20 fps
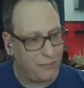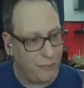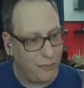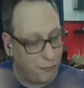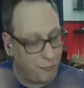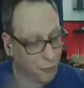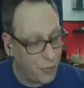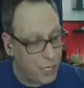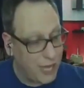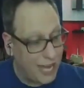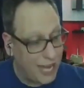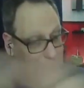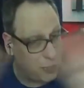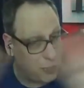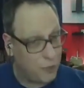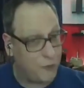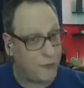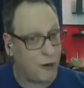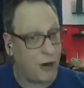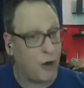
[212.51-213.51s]
Before you get
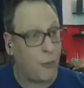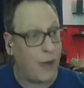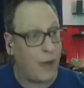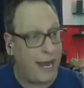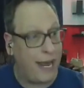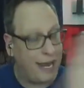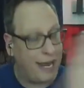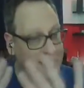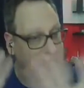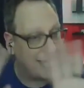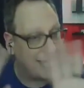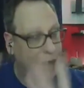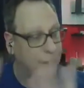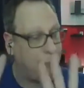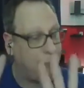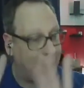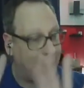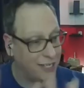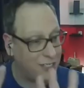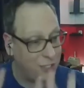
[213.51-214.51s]
too far away, let's
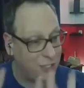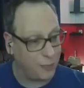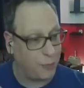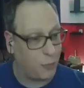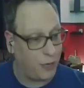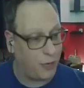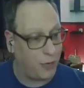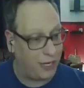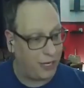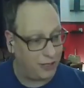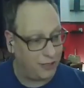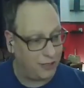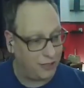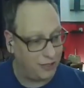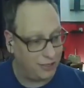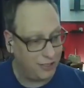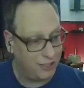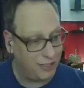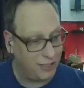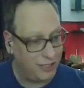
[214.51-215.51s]
get back to the point.
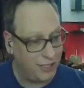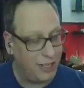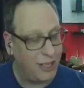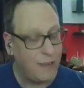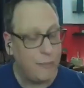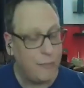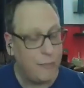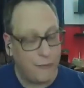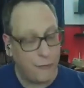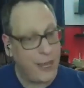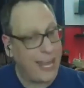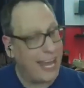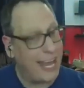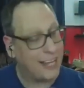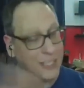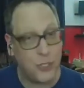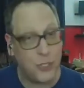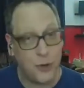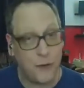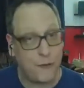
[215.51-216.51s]
Before you
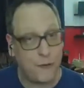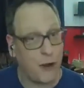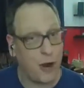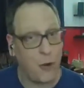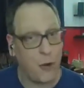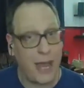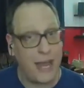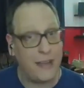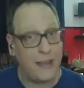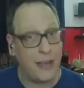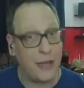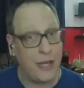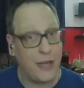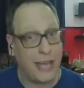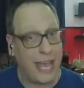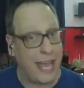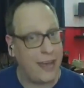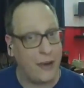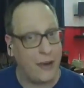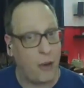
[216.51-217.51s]
get too far away, though,
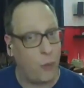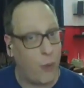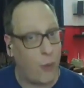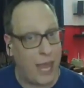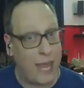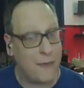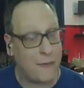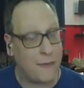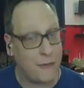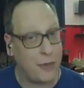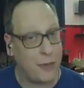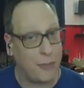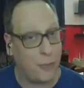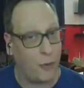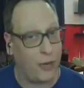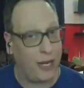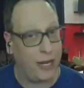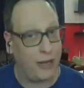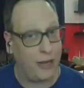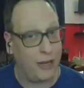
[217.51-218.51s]
you're getting away from the
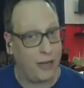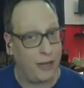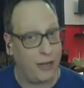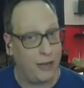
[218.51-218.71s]
point.